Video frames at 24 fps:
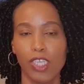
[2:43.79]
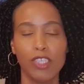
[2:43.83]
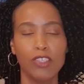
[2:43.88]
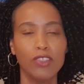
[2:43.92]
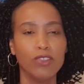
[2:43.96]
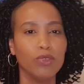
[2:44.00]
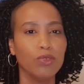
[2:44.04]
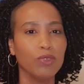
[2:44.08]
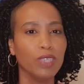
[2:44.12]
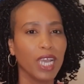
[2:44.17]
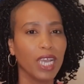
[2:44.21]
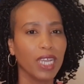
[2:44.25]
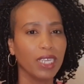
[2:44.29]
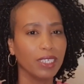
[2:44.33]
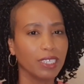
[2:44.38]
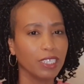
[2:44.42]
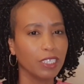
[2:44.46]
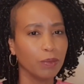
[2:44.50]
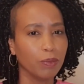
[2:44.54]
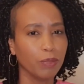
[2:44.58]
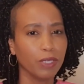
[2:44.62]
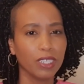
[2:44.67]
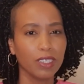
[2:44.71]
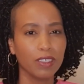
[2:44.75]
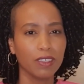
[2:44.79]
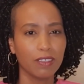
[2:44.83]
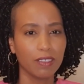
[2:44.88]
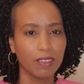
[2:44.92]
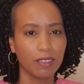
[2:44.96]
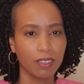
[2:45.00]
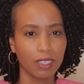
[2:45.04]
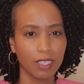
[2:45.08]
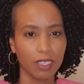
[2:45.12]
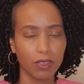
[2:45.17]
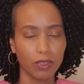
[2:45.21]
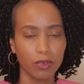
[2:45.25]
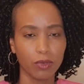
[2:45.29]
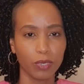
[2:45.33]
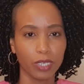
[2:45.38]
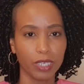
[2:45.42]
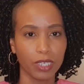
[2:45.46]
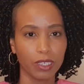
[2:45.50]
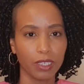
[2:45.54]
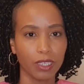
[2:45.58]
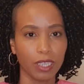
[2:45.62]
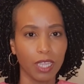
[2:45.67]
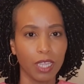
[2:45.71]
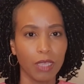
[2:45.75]
Do not keep it a secret
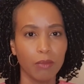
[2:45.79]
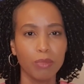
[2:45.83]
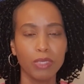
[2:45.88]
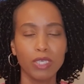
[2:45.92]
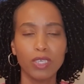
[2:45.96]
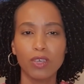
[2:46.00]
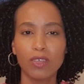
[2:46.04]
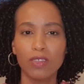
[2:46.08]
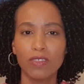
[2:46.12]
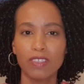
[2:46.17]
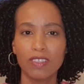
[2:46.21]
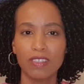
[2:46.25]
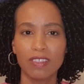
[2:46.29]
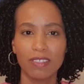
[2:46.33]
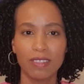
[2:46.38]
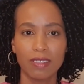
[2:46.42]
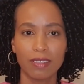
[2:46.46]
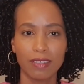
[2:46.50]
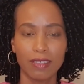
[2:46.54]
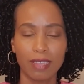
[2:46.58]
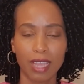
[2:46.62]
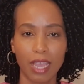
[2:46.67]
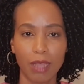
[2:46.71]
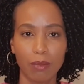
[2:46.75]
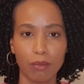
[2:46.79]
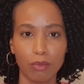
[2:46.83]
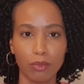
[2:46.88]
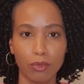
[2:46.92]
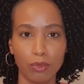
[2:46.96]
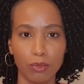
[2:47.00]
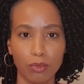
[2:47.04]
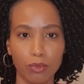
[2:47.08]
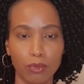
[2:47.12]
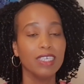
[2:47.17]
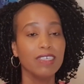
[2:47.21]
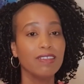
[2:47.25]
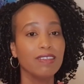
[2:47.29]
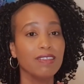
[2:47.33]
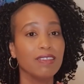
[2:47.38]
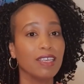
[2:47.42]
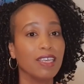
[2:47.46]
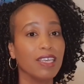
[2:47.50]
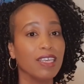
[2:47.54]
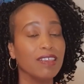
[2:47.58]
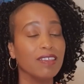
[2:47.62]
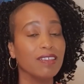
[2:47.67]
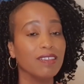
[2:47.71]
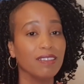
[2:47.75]
because it's a taboo. This
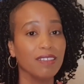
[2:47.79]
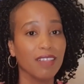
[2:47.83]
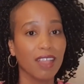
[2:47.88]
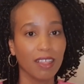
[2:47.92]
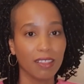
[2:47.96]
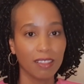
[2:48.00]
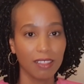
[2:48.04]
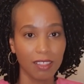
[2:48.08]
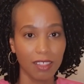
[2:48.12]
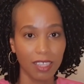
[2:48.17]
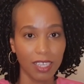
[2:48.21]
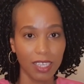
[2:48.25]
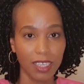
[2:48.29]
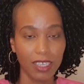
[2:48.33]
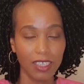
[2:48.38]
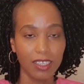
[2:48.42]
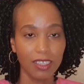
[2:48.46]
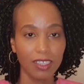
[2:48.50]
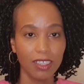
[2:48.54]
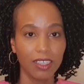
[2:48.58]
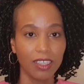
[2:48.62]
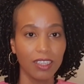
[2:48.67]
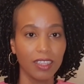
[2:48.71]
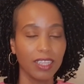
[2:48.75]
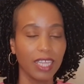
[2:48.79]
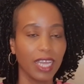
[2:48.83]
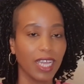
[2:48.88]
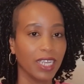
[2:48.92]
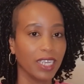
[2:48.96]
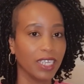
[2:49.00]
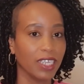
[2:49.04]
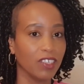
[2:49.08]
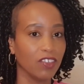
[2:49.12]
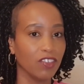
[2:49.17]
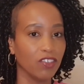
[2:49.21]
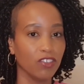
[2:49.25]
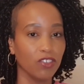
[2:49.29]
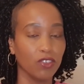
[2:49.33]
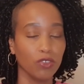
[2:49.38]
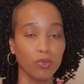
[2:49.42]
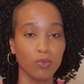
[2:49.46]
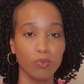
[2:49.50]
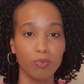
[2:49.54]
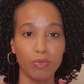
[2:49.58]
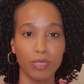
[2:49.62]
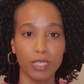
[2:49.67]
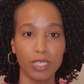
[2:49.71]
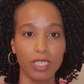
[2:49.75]
is nothing that it should
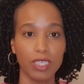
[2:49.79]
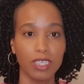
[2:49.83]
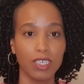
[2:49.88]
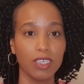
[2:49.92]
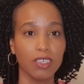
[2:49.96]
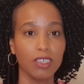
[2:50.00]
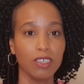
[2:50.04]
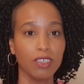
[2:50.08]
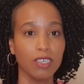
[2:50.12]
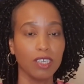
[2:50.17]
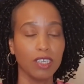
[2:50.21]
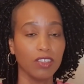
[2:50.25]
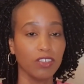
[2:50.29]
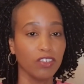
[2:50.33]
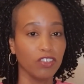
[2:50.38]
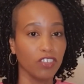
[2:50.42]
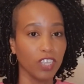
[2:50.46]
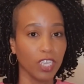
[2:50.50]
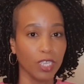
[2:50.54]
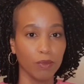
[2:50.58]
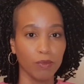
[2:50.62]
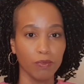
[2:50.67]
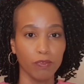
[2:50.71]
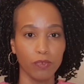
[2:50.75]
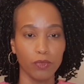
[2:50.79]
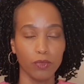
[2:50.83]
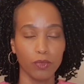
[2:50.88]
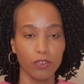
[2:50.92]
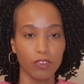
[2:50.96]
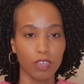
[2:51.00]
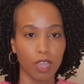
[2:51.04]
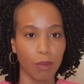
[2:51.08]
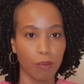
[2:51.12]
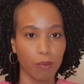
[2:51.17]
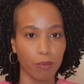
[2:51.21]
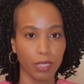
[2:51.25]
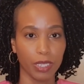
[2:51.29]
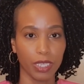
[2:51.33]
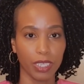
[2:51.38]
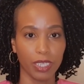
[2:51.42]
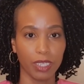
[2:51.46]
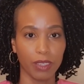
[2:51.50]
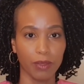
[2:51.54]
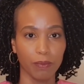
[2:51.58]
be a shameful topic.